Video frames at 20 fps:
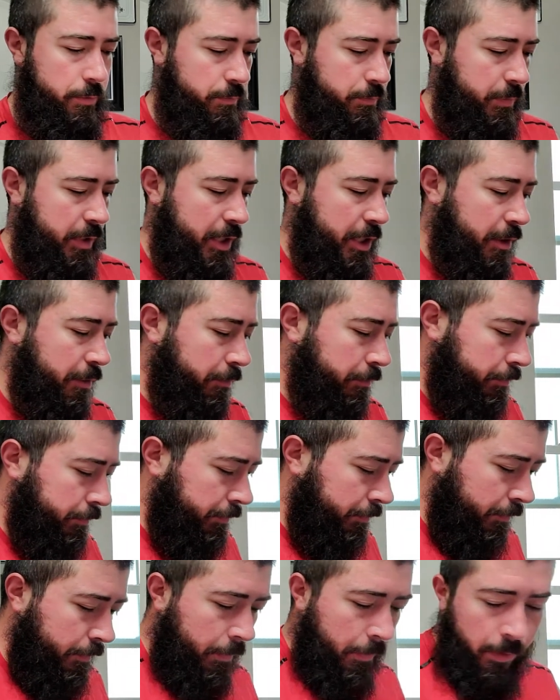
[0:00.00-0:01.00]
you know.
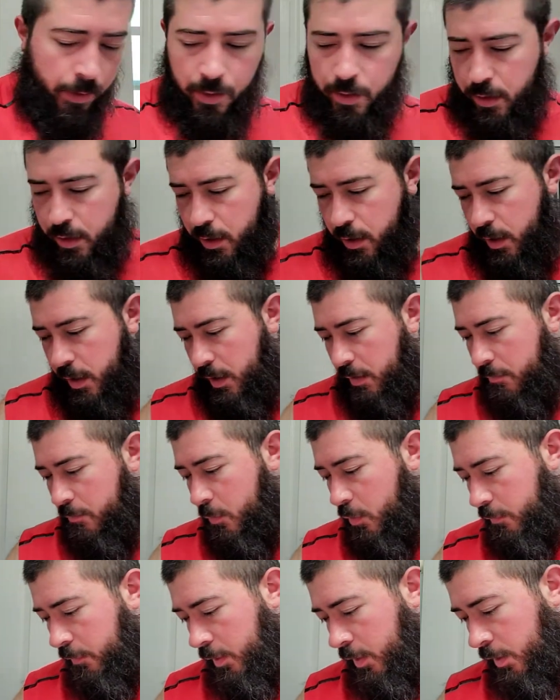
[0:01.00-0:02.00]
All right,
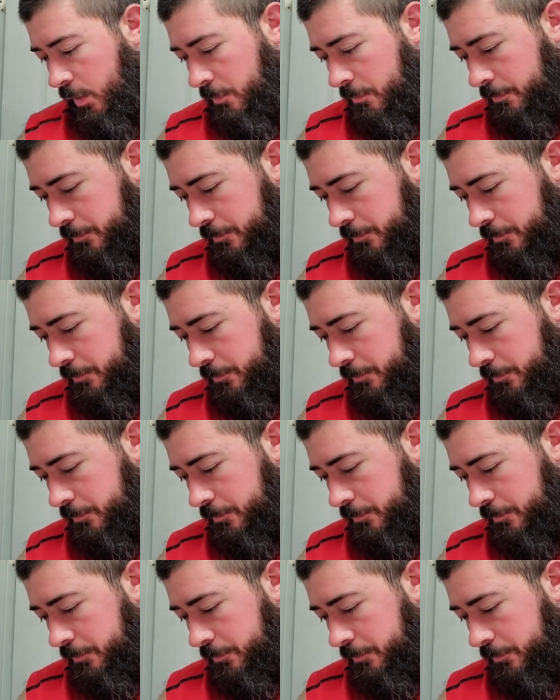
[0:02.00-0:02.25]
moving on.